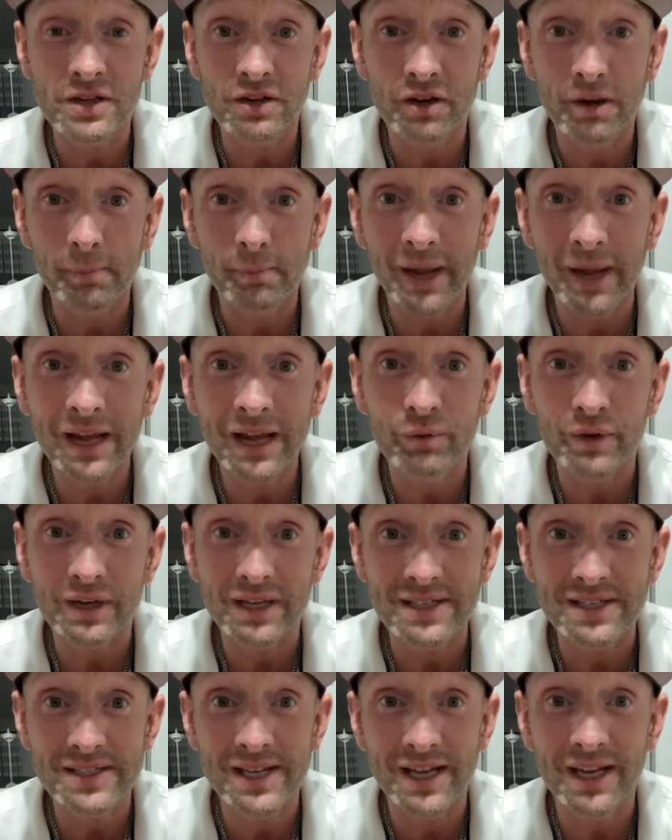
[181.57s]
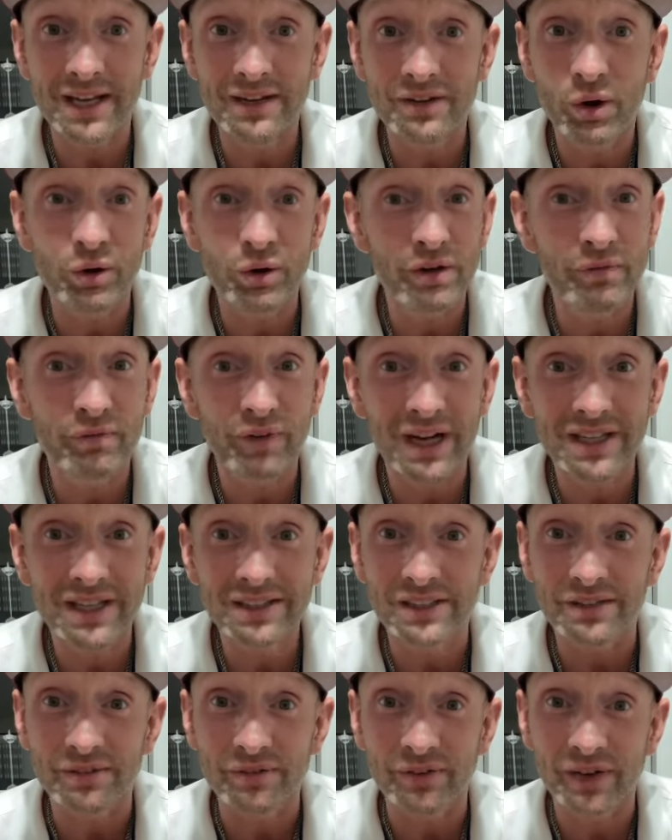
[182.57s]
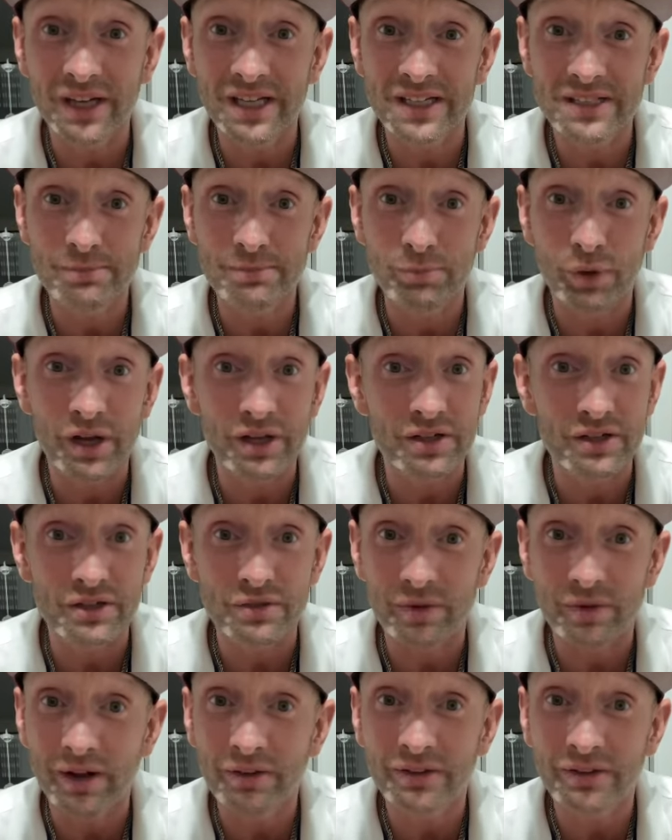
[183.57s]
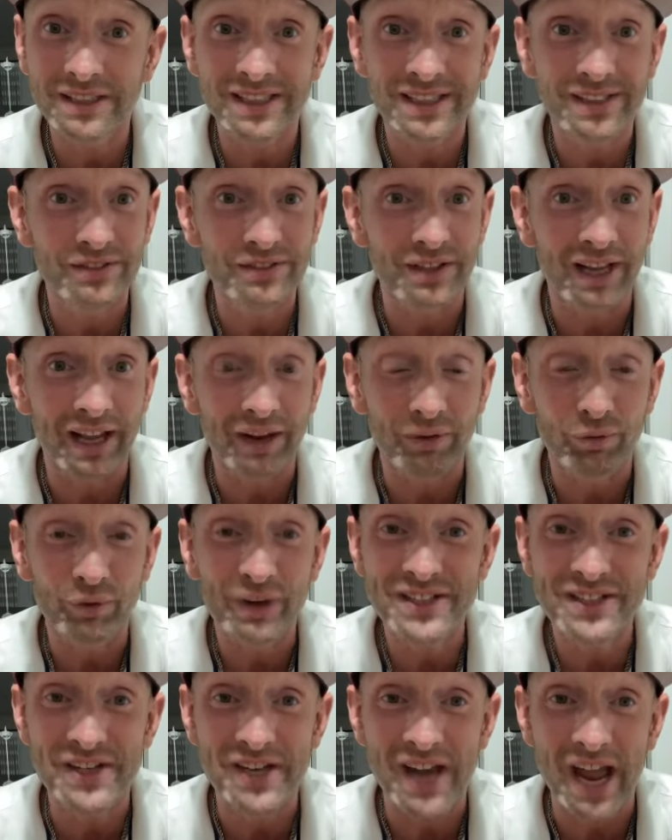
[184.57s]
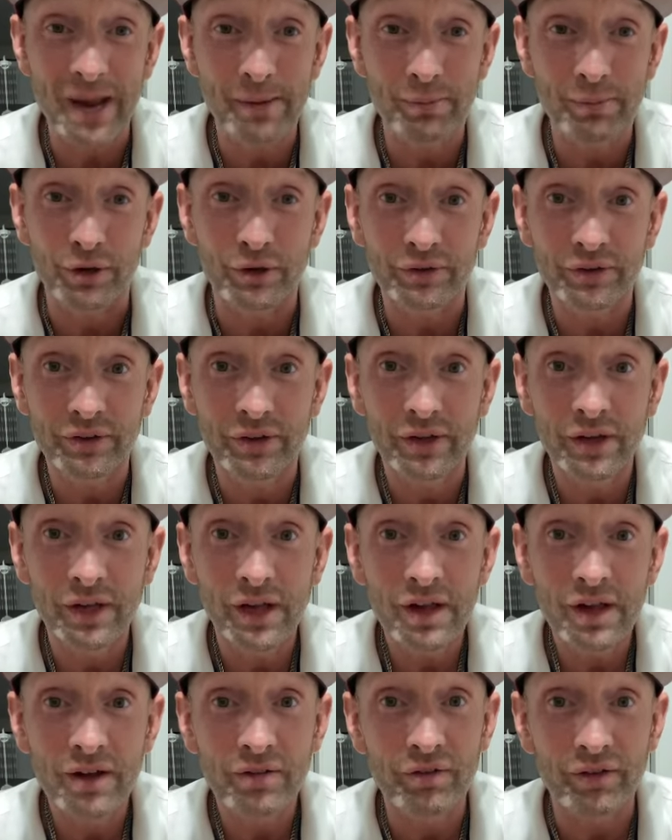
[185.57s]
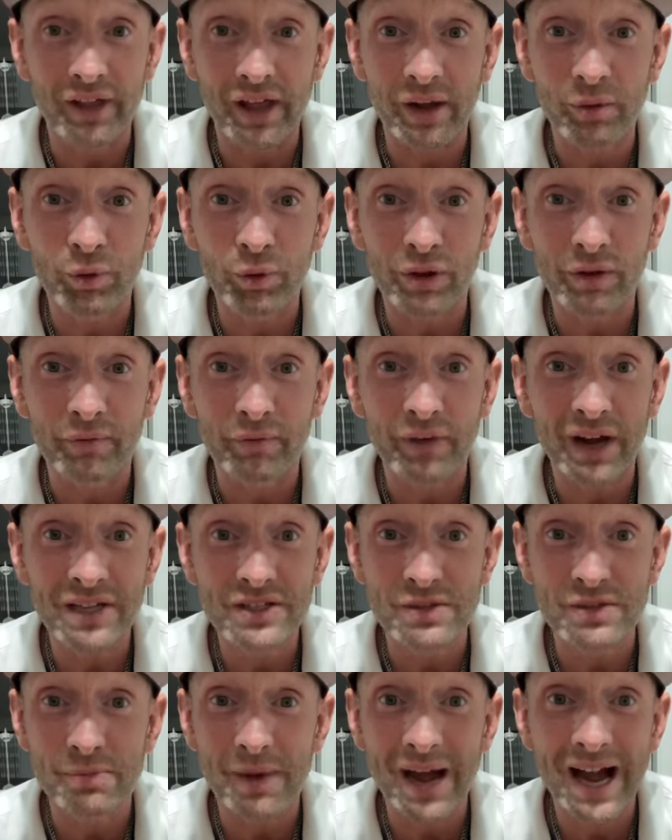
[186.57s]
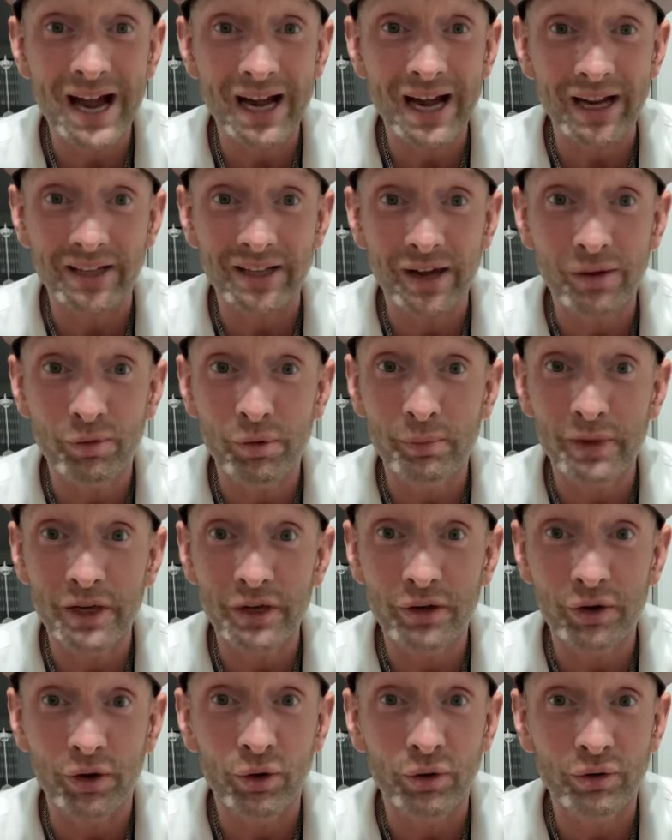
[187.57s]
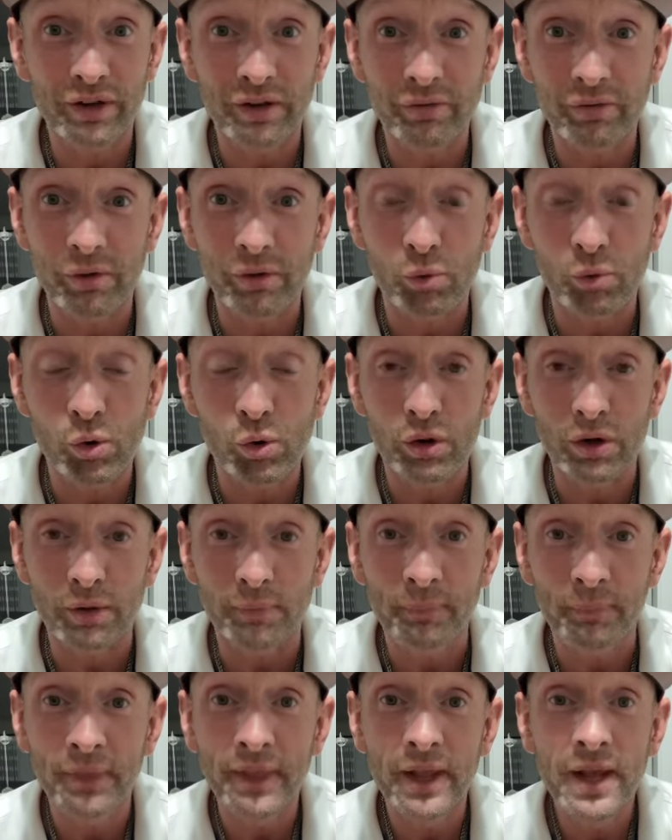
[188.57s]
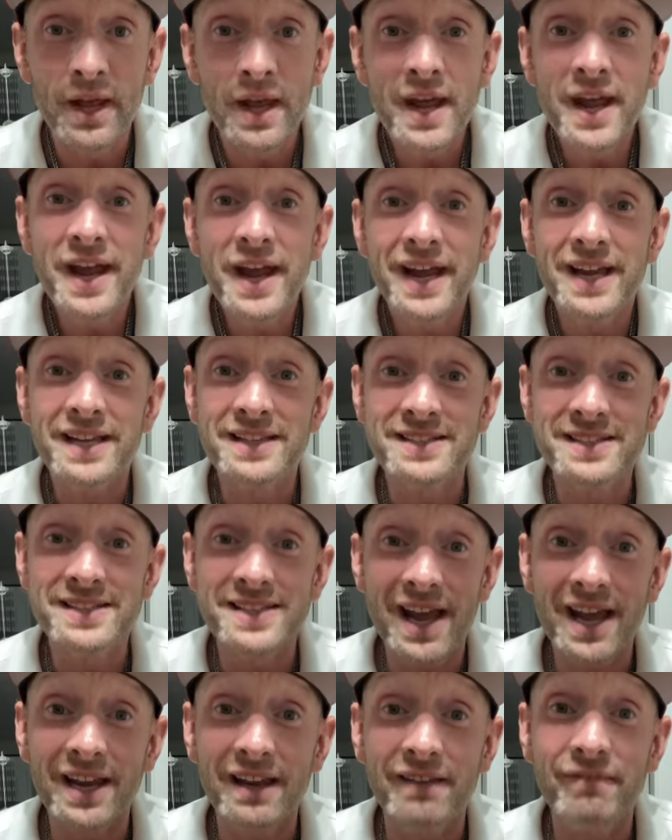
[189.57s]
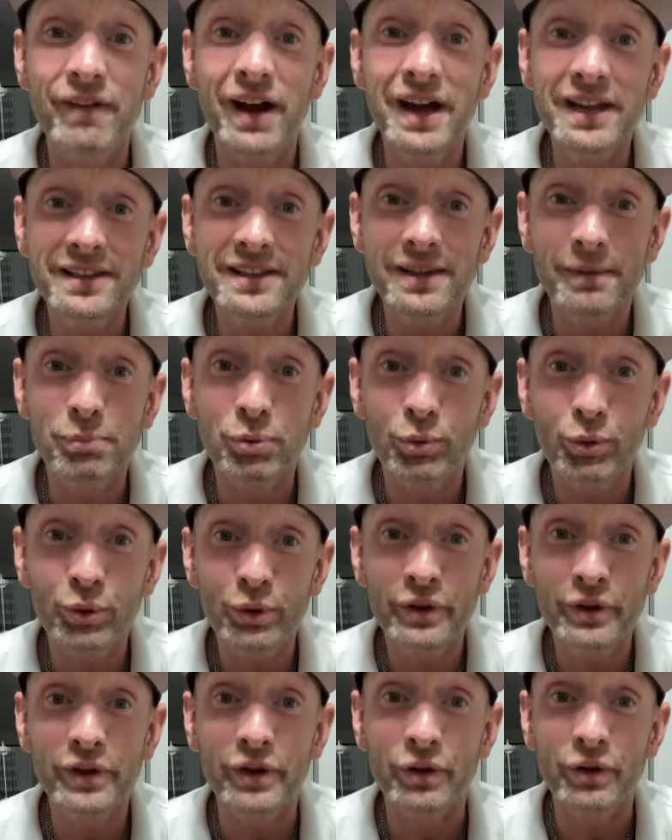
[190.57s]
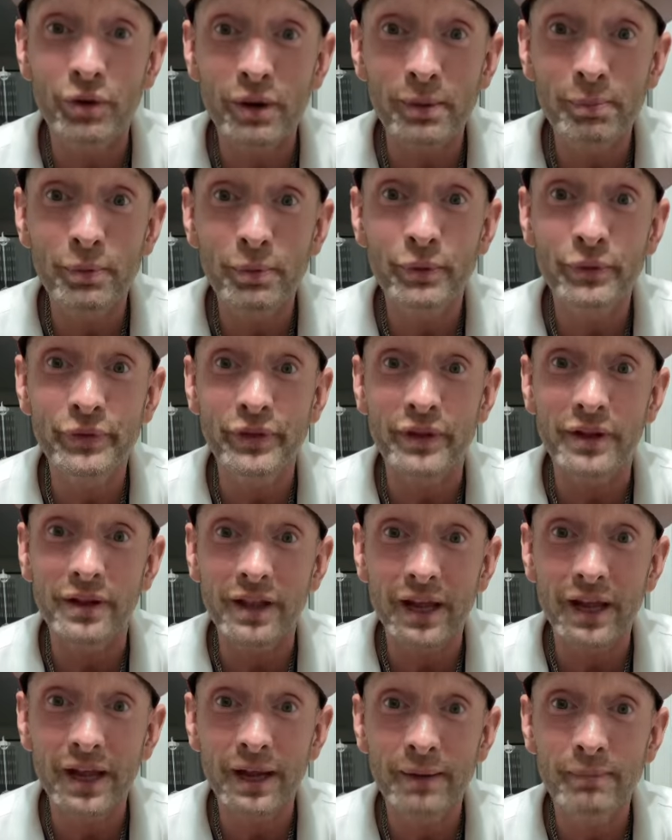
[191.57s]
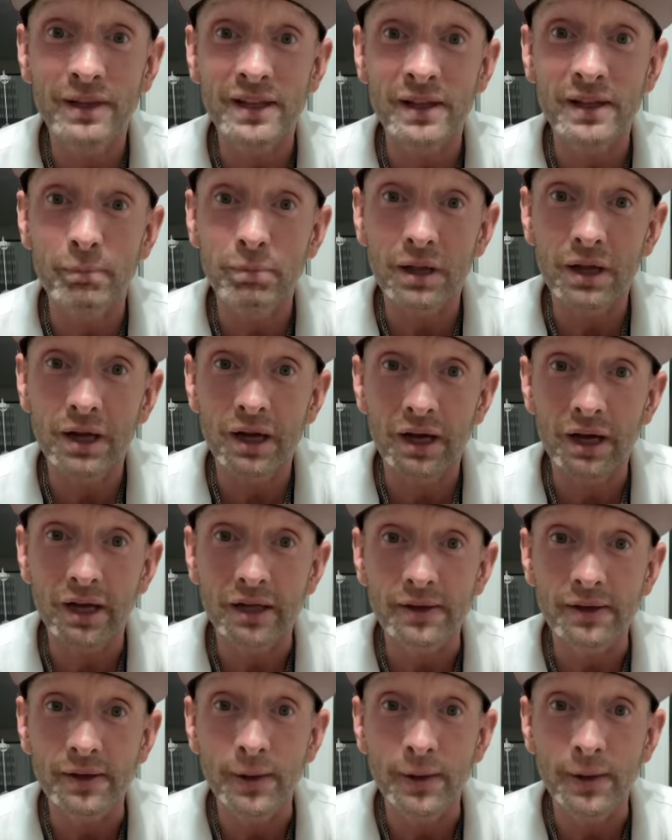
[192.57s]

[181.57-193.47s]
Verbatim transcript: or a banquet, he said, don't invite your friends, brothers, relatives, and rich neighbors, for they will invite you back, and that will be your only reward. Instead, invite the poor, the crippled, the lame, and the blind.